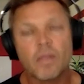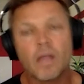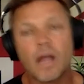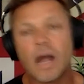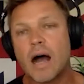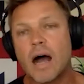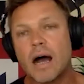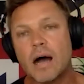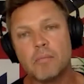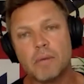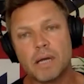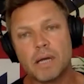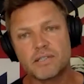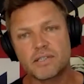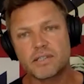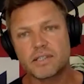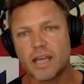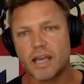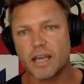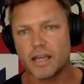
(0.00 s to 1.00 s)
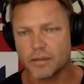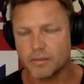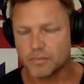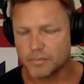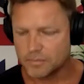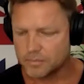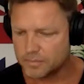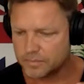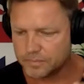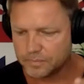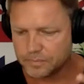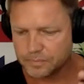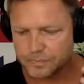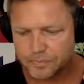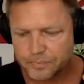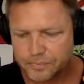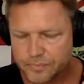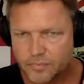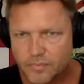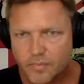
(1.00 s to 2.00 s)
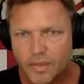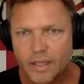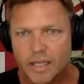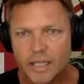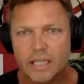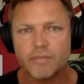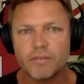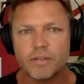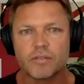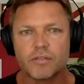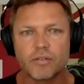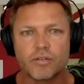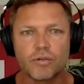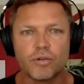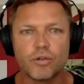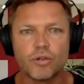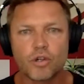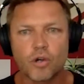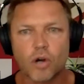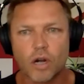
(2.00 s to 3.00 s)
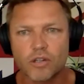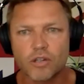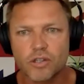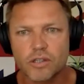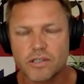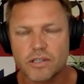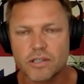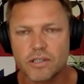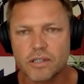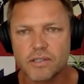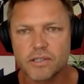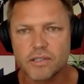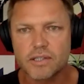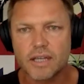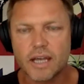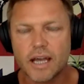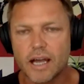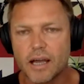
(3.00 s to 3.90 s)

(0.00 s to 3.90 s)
I must say, even through consciousness,